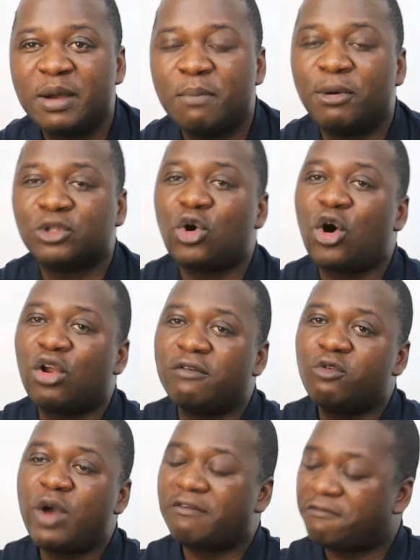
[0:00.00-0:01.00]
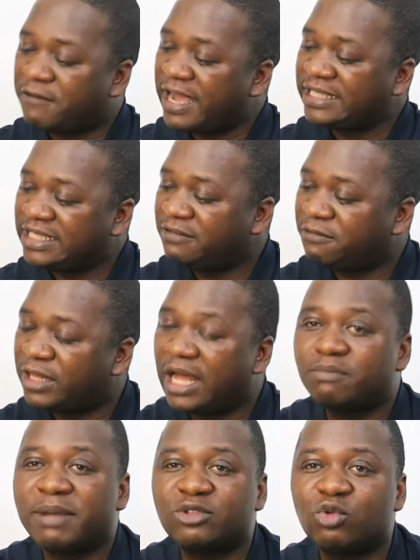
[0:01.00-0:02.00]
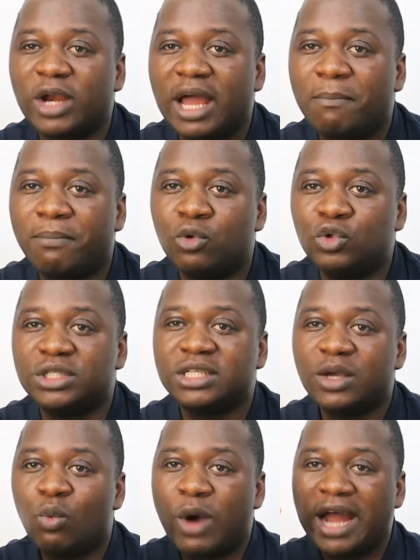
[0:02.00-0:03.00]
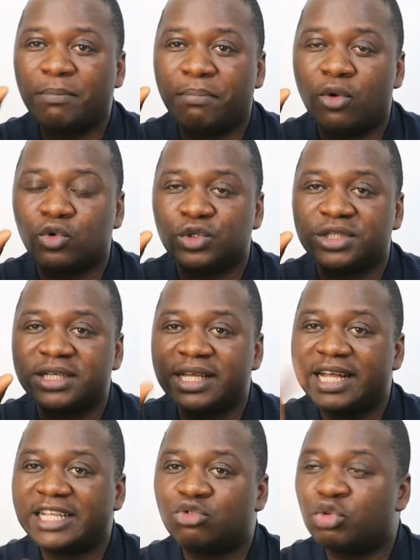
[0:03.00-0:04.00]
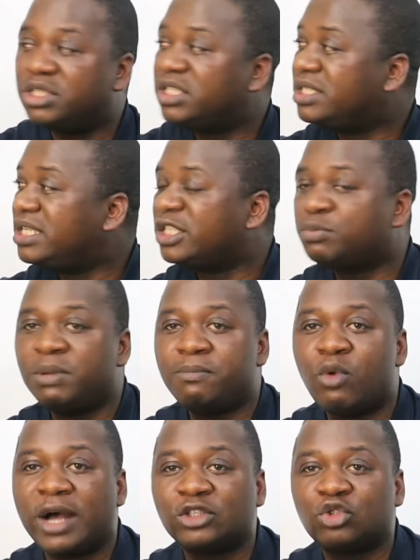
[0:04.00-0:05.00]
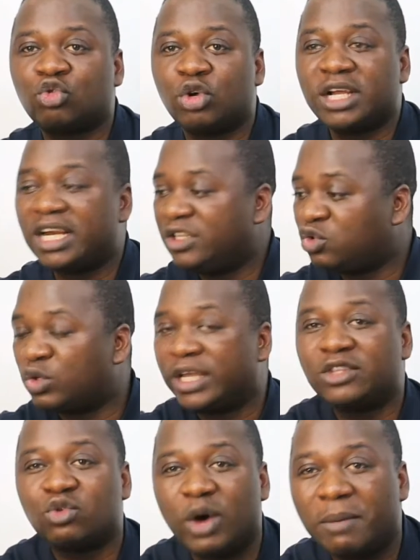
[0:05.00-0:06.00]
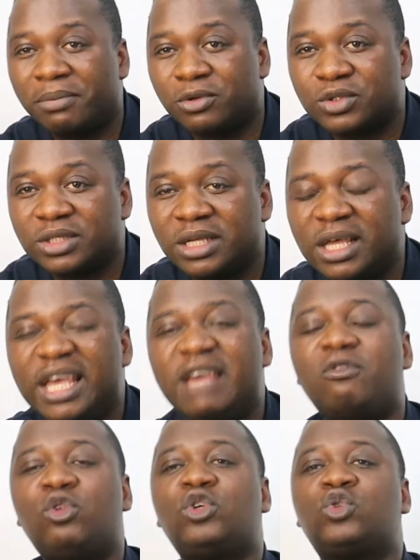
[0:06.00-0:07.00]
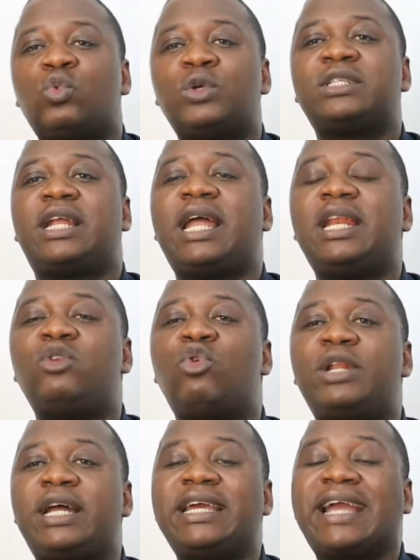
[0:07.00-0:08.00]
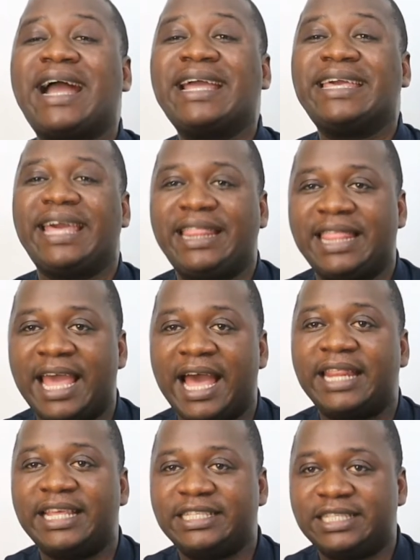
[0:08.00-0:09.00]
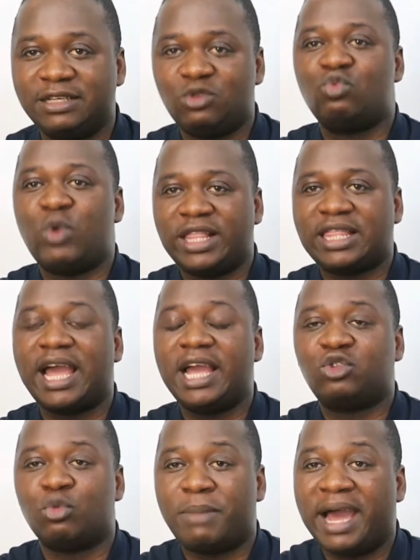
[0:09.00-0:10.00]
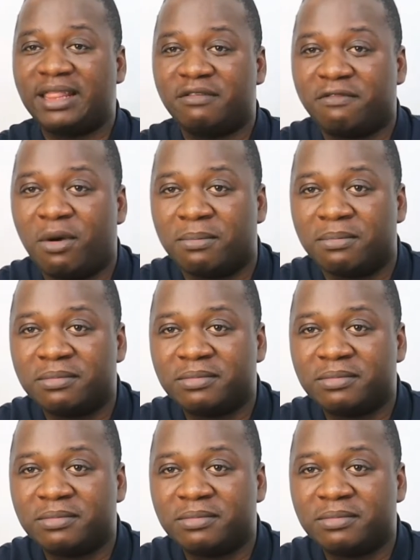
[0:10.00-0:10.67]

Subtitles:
But all of you are fighting for that particular post, one post, and 26 people are struggling to get to one post. Even those ones that I know that they can't get there, they still went ahead to buy the form.